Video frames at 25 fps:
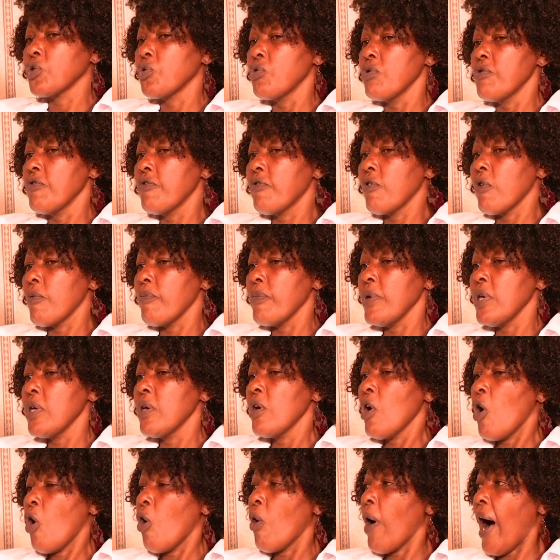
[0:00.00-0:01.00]
good for me,
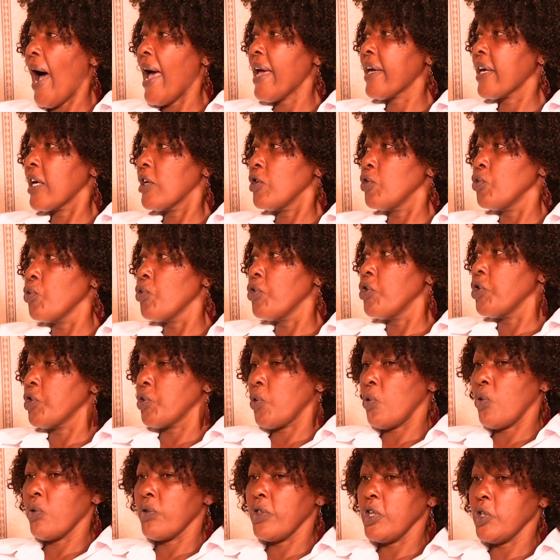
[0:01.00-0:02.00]
or I can do this,
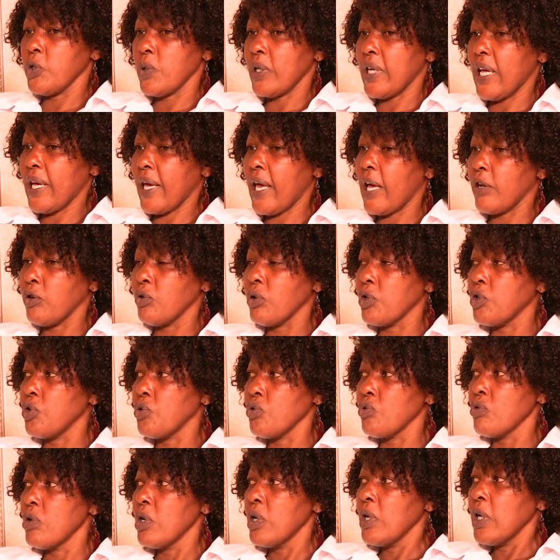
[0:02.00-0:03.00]
or this one I cannot
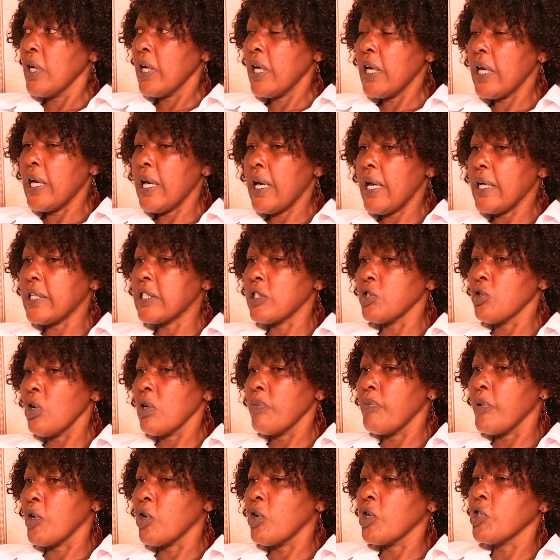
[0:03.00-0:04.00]
do, it's
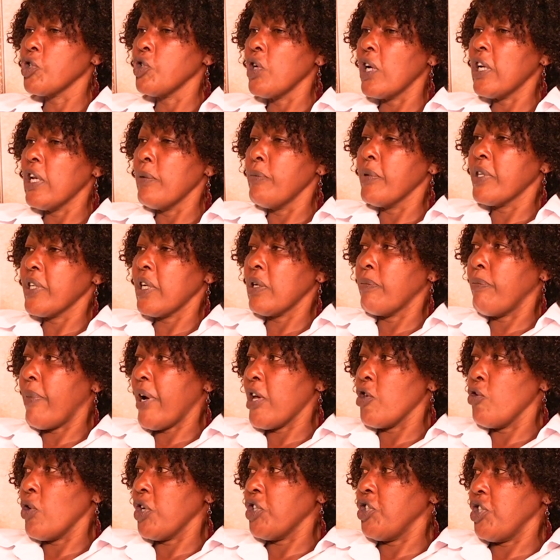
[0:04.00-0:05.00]
not because you're limited by
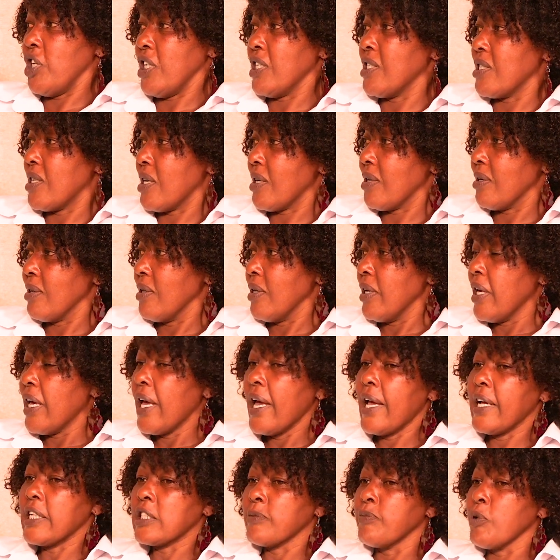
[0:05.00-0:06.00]
your gender.
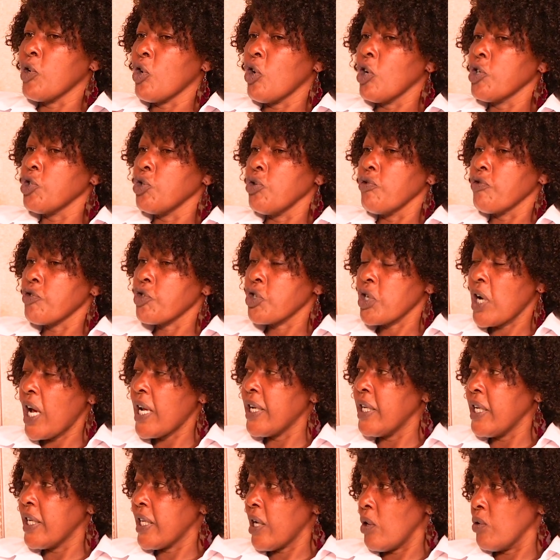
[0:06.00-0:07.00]
It's because you've
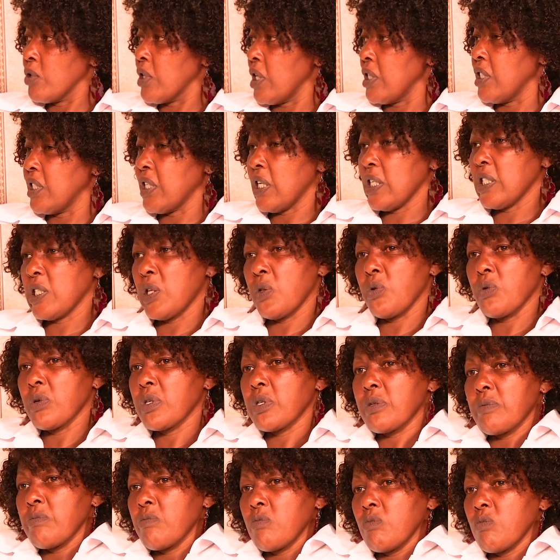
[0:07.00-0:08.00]
tried it out and just
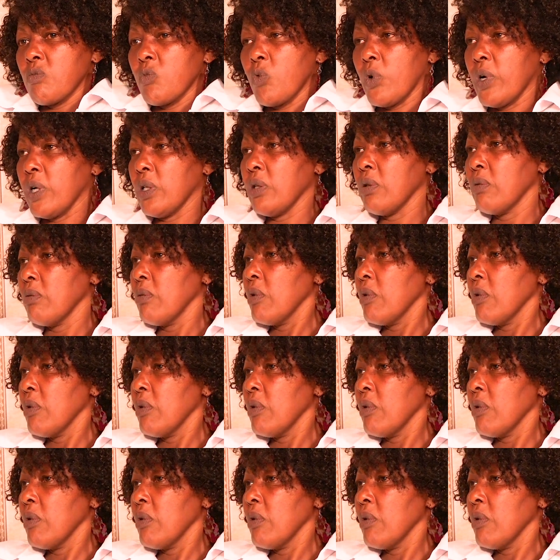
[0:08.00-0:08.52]
thought, well,